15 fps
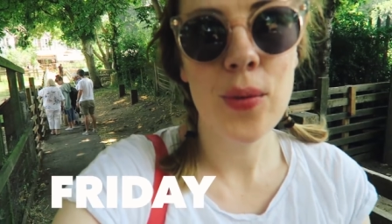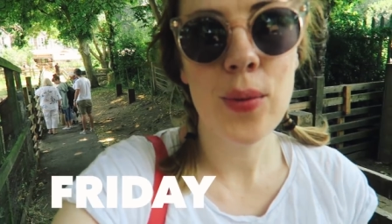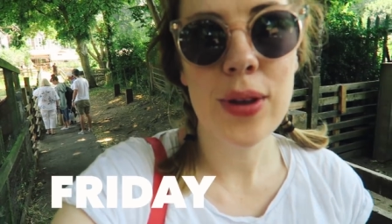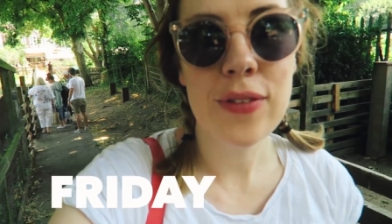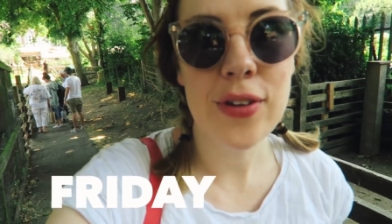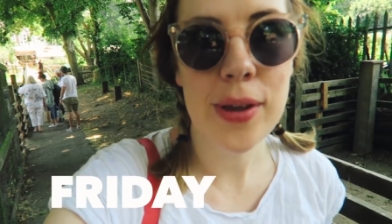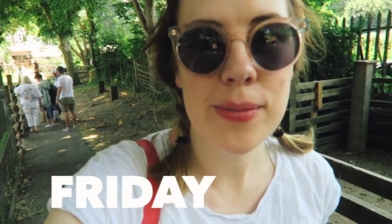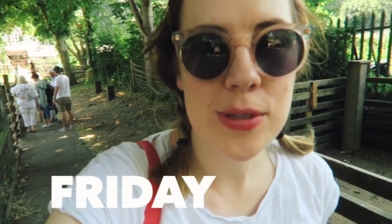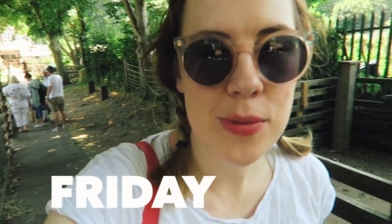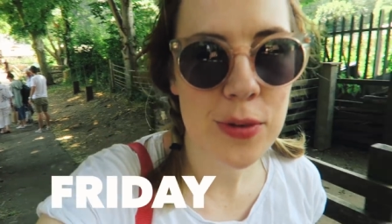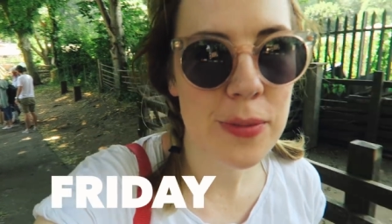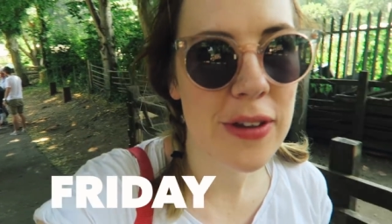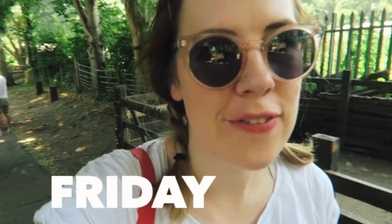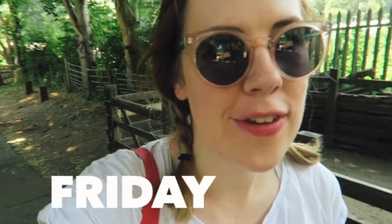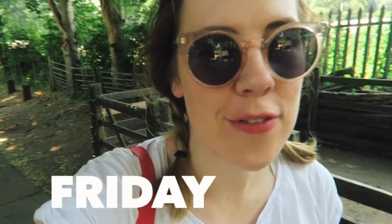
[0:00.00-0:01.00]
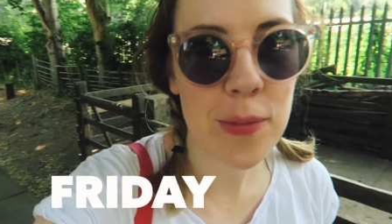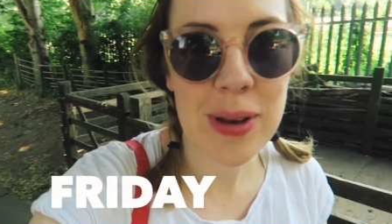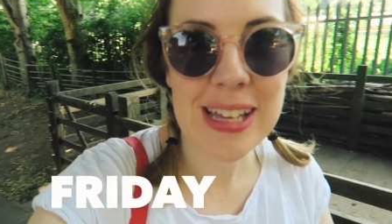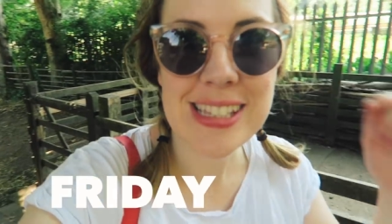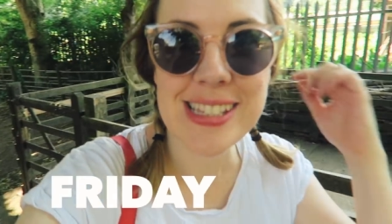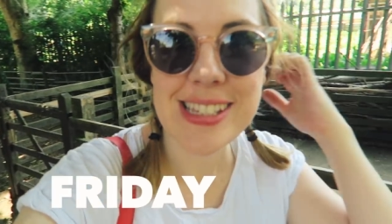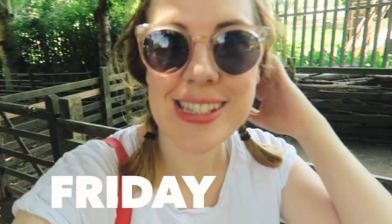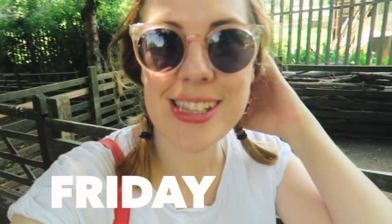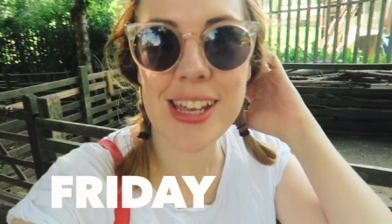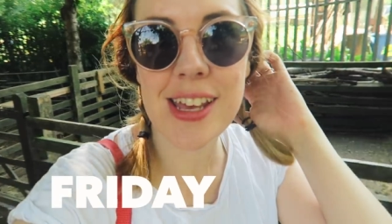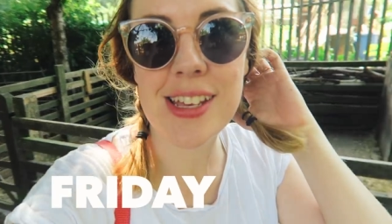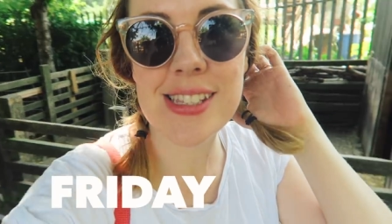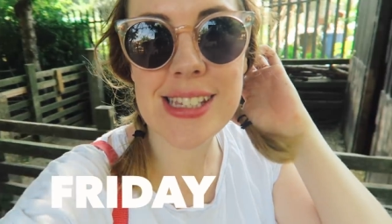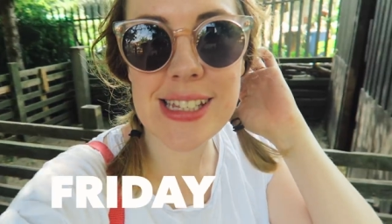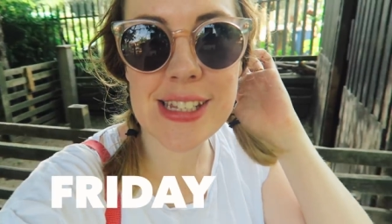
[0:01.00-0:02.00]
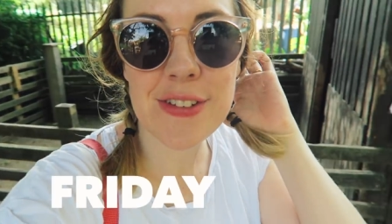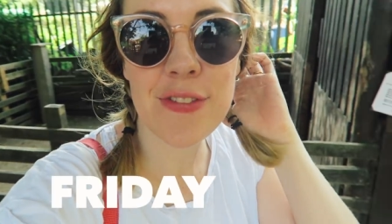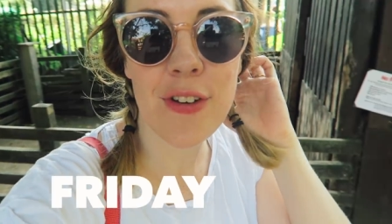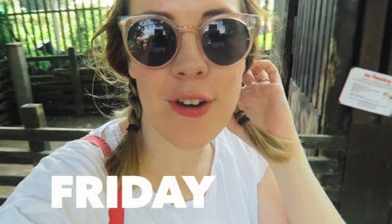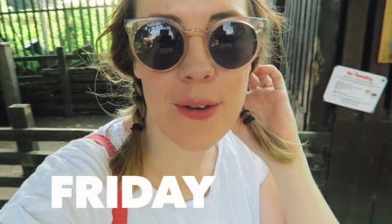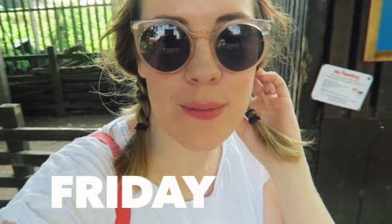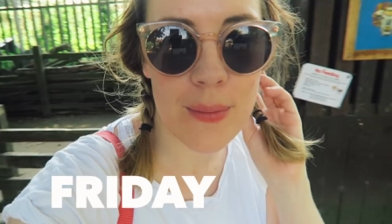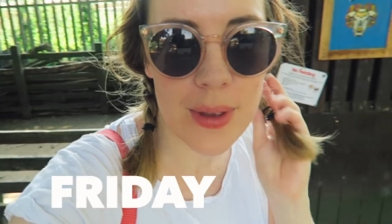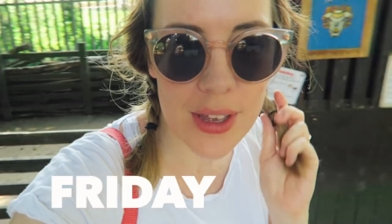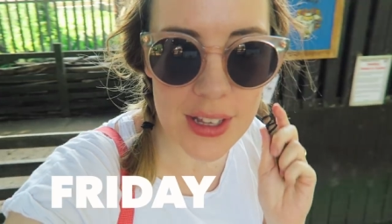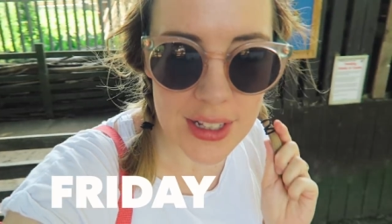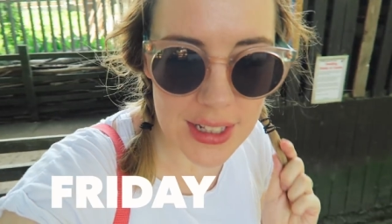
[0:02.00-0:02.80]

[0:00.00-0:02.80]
We've come to one of my favourite places, the City Farm